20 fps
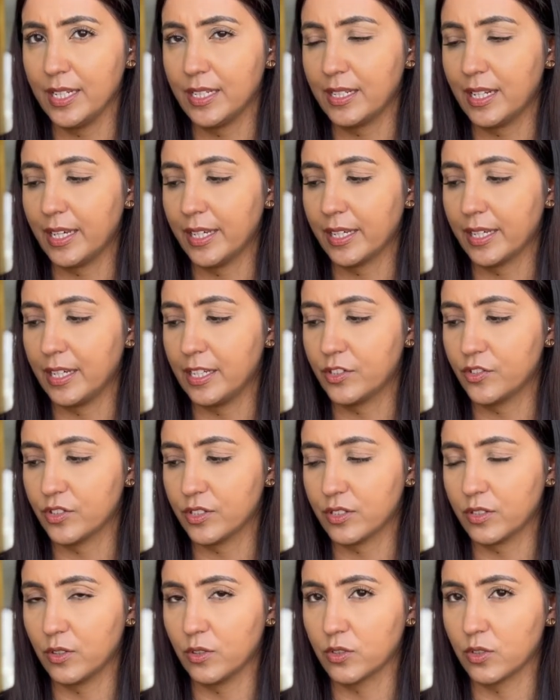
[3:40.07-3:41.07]
like it
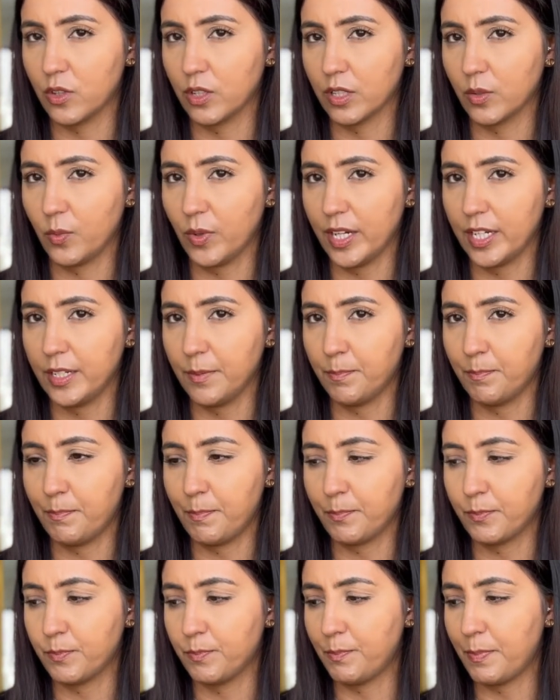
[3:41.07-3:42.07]
just goes all the way
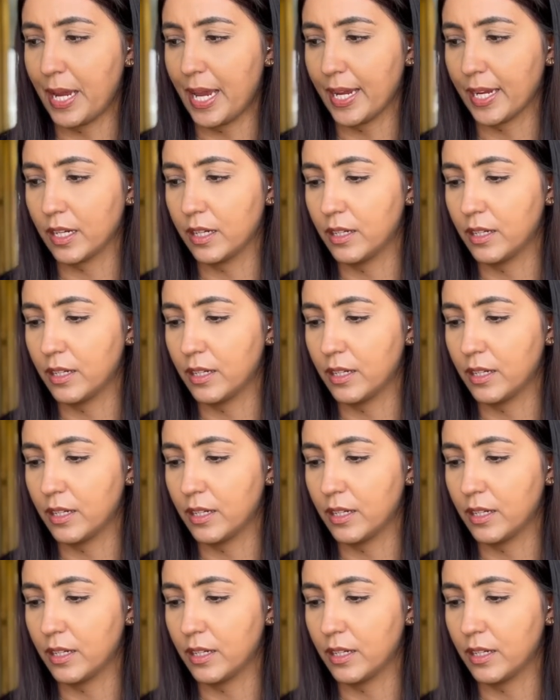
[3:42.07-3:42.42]
back